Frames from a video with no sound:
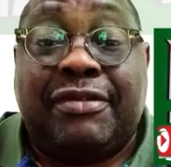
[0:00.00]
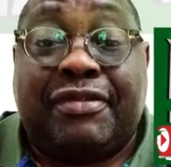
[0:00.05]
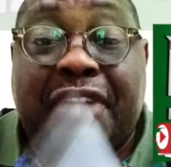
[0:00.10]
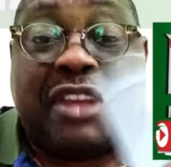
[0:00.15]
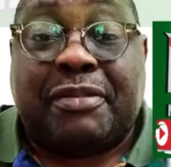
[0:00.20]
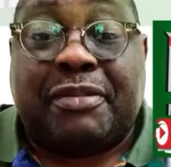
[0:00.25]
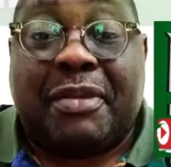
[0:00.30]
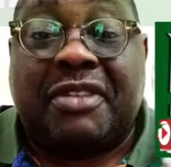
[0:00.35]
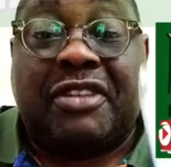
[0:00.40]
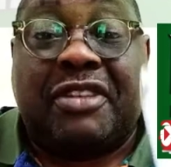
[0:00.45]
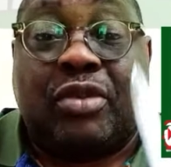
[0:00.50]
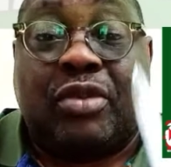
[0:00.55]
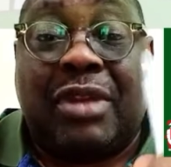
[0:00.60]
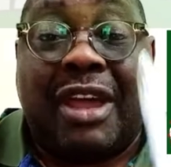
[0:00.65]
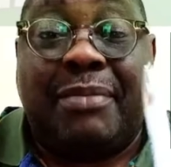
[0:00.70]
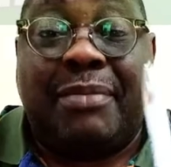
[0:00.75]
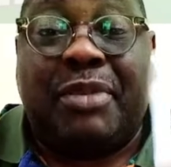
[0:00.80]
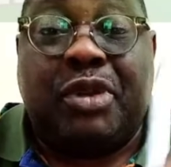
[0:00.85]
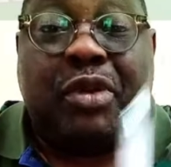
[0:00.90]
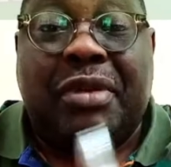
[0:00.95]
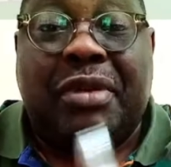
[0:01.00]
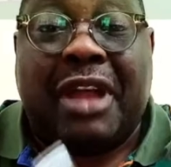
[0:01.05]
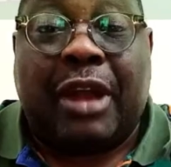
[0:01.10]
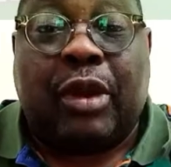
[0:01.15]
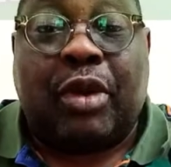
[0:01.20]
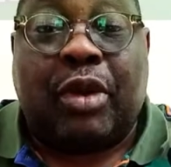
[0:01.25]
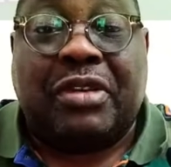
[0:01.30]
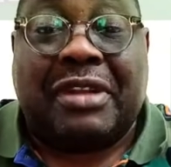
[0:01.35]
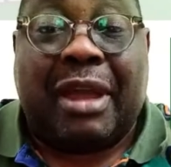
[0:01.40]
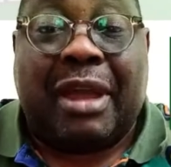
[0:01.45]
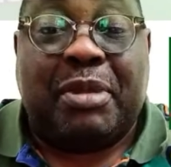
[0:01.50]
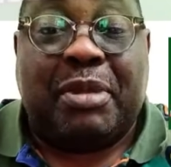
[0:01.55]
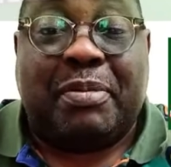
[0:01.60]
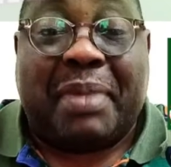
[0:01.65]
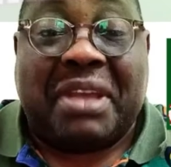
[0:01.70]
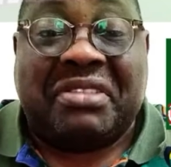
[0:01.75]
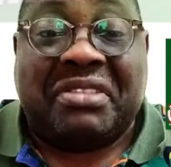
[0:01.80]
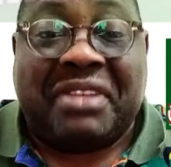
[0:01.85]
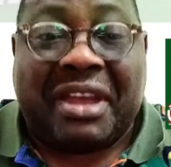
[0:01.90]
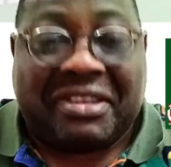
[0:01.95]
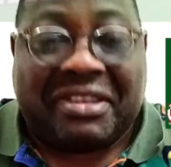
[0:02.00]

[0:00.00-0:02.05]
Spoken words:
first person to let me know that God can be partial.